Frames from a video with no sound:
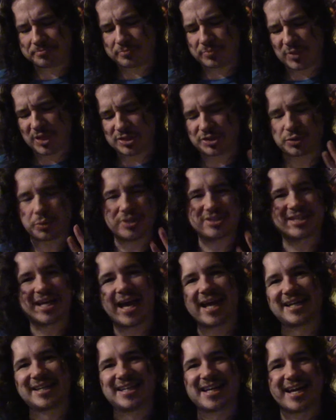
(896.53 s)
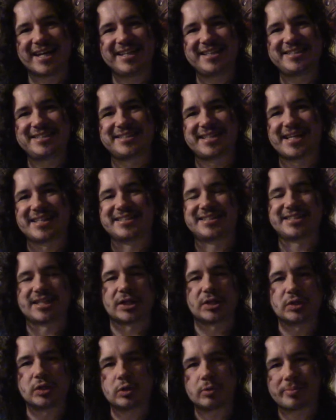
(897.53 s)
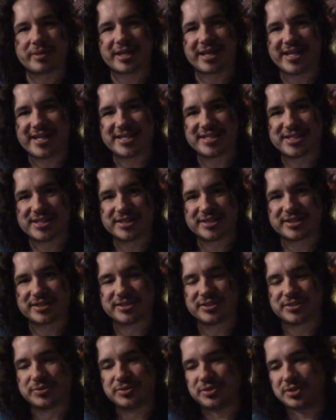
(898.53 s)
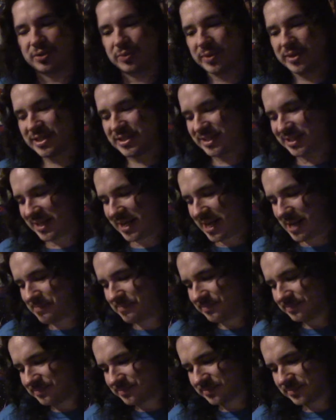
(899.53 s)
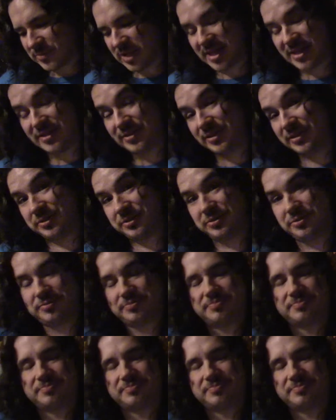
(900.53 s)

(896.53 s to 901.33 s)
So it's kind of nice that it's a little bit easier to do so in this game, in this